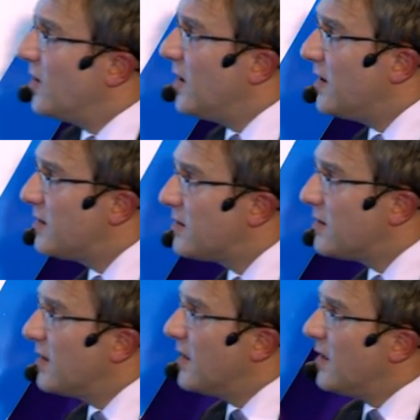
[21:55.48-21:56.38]
It's
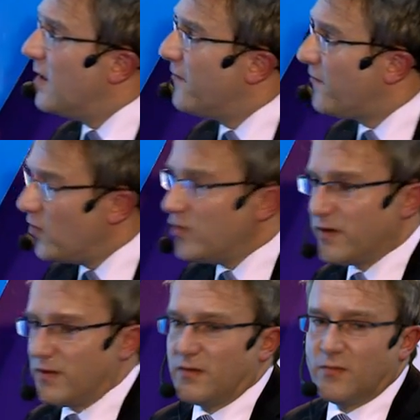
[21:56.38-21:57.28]
a food
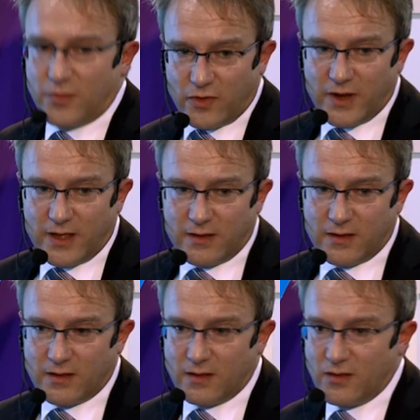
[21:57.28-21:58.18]
product,
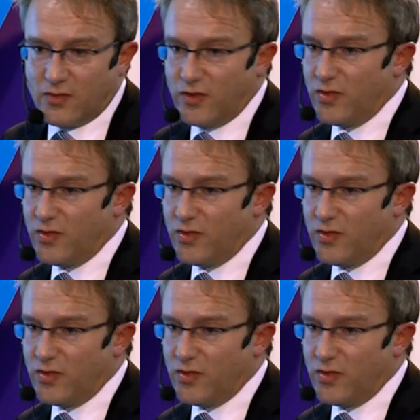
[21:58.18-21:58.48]
so